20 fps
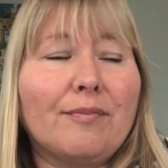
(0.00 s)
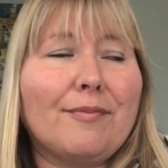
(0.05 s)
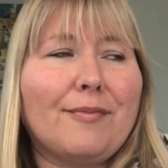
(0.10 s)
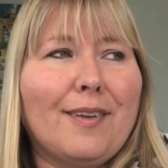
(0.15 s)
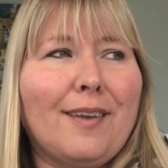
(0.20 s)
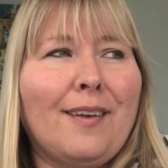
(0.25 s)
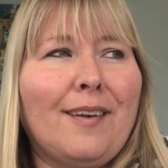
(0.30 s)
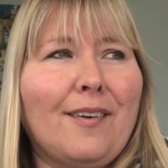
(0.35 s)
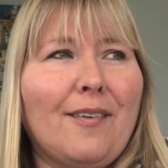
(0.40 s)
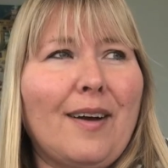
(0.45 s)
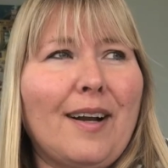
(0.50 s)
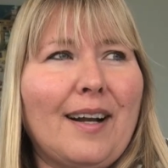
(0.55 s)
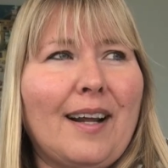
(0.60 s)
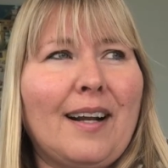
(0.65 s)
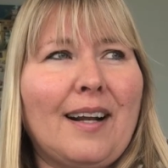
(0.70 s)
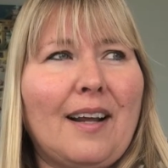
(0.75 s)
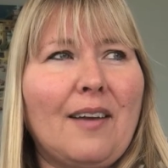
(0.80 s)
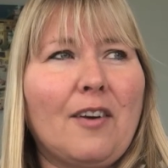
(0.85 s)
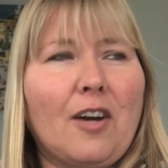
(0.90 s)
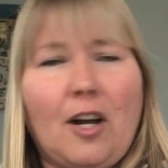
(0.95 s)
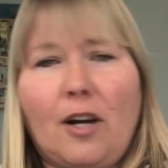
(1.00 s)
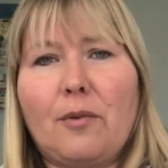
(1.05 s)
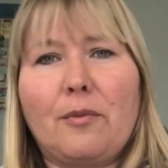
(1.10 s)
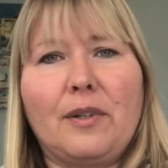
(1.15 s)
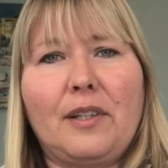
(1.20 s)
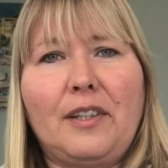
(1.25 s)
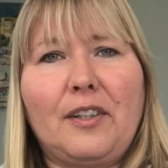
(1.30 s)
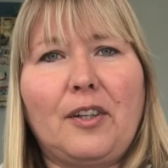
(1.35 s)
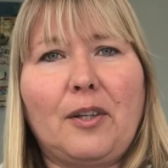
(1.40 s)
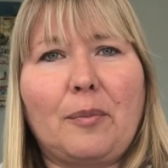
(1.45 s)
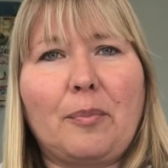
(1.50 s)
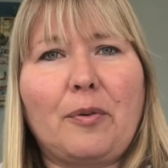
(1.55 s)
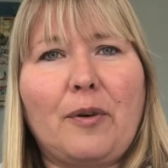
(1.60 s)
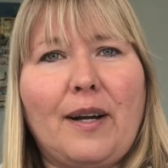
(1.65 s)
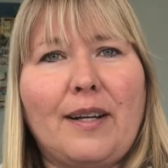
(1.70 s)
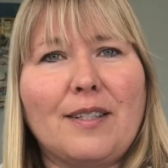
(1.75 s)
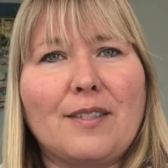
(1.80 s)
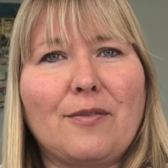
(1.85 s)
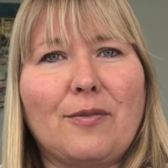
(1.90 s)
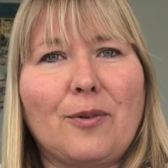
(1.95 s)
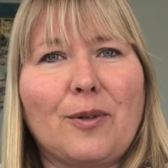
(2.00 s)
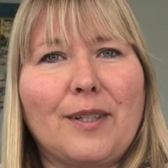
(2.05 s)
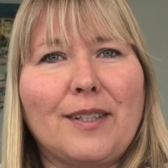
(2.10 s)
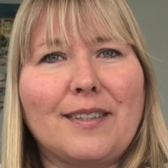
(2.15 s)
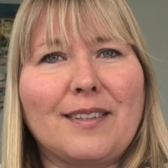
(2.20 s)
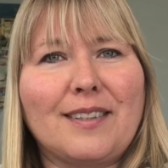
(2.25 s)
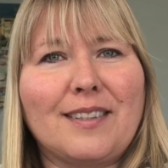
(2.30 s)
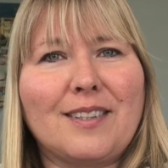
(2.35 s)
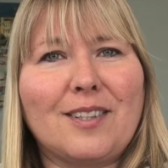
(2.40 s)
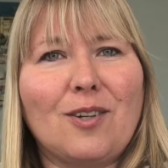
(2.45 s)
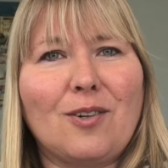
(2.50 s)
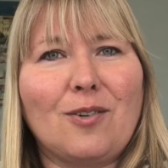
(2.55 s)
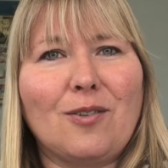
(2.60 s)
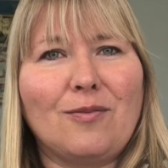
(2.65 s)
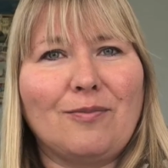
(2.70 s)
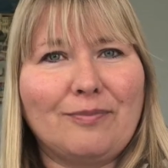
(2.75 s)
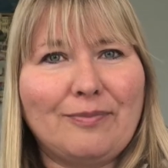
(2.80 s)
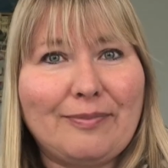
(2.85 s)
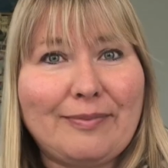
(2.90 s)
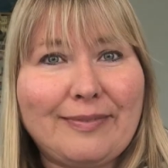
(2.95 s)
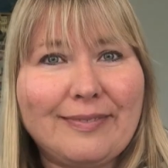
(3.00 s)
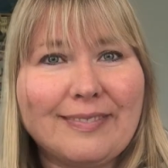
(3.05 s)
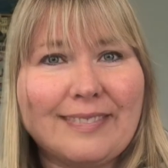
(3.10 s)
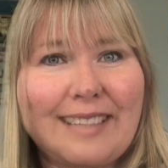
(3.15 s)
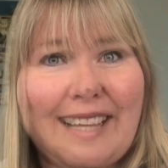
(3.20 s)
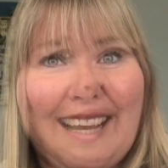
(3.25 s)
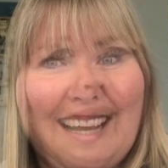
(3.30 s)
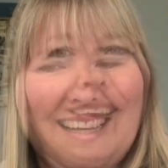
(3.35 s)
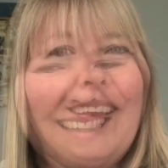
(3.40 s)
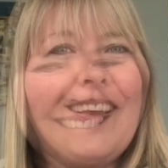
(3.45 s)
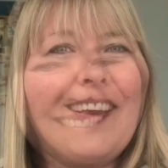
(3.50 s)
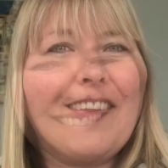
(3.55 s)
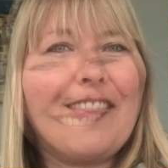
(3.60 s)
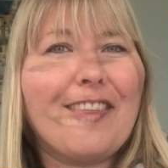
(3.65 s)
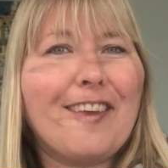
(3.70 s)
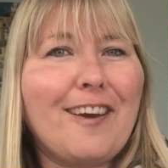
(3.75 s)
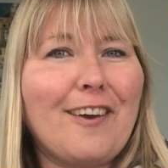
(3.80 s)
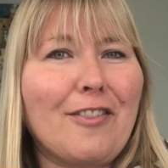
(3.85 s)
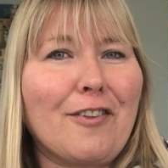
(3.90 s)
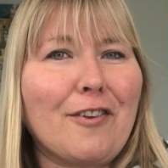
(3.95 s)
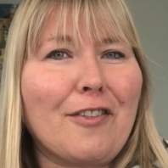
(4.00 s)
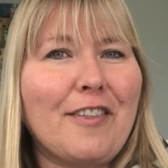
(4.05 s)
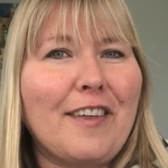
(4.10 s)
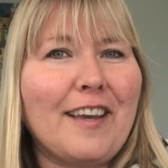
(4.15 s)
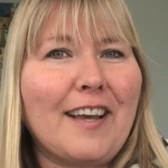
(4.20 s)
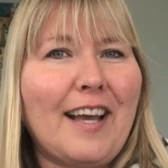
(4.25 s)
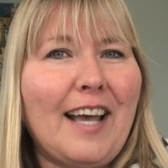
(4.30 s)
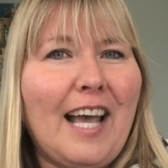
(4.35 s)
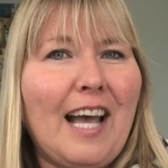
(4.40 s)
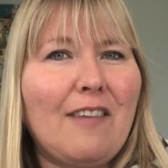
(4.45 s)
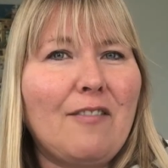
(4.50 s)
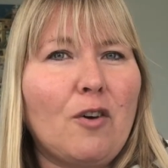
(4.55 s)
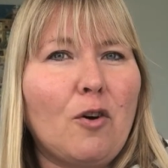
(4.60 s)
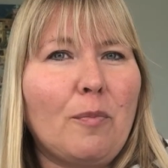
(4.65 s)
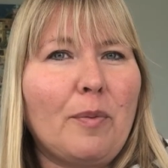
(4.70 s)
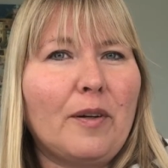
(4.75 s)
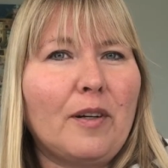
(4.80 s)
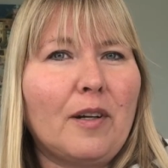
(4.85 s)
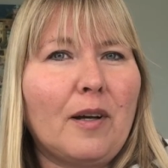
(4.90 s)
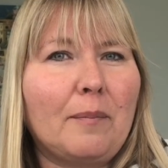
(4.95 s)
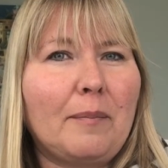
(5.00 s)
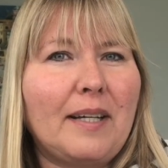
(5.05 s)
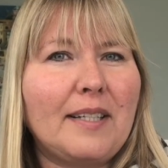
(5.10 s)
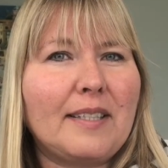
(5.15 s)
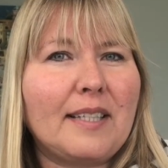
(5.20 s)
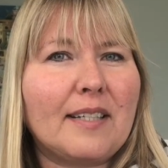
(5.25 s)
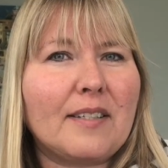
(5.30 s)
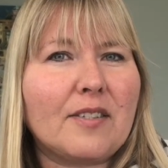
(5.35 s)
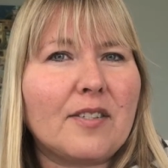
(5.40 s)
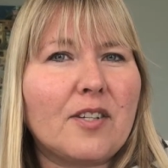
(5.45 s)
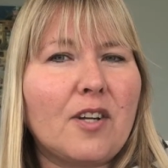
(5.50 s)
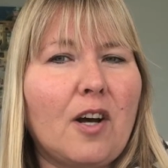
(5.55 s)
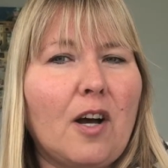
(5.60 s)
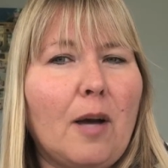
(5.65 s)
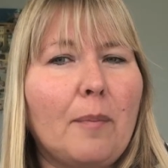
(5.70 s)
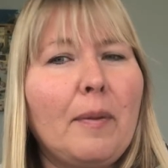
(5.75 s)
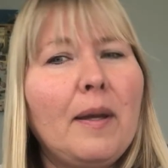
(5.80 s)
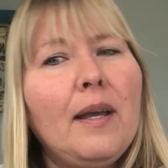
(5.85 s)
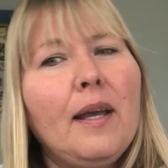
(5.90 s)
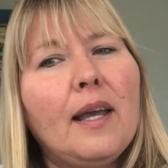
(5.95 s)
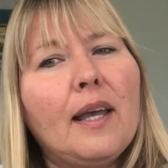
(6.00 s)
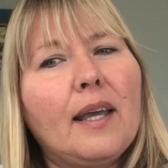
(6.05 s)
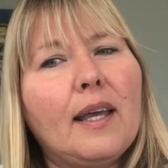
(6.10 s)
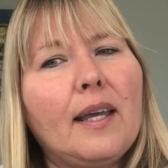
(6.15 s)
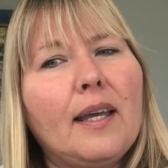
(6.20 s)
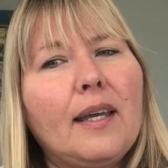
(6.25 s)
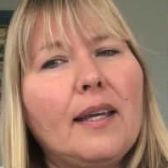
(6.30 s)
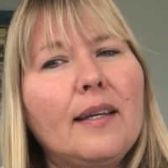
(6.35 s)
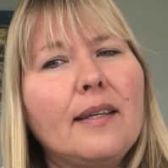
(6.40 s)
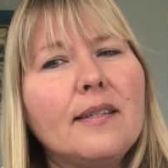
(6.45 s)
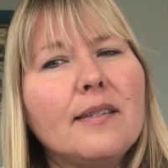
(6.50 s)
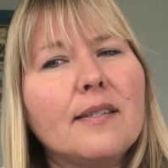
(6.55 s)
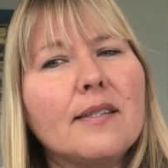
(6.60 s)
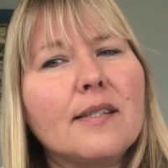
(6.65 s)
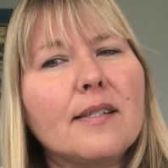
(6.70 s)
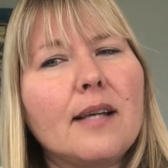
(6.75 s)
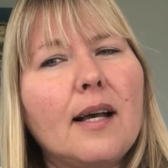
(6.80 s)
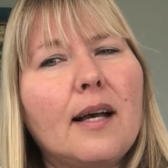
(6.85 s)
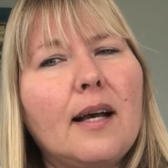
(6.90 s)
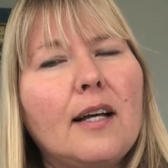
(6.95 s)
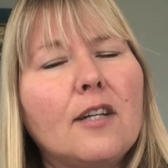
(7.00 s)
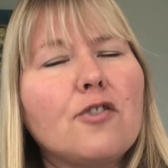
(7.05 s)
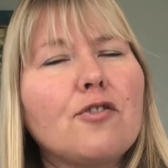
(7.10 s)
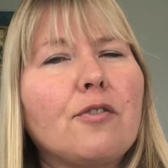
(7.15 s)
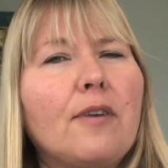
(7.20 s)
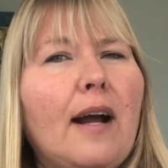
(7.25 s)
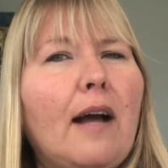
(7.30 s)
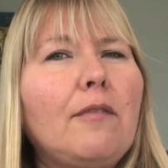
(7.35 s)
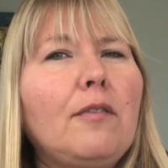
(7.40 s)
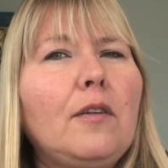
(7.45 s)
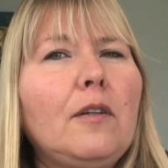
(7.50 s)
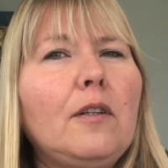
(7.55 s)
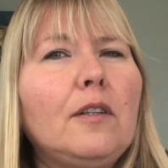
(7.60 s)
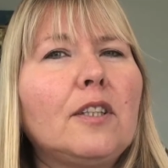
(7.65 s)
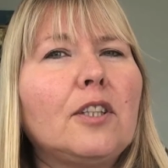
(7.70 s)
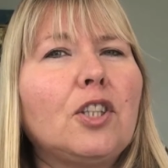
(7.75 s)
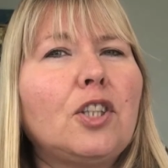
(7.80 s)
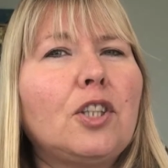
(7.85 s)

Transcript: you know what? And I got a really good price for it. So, yeah. The other thing I have open on my desktop is travel.gc.ca.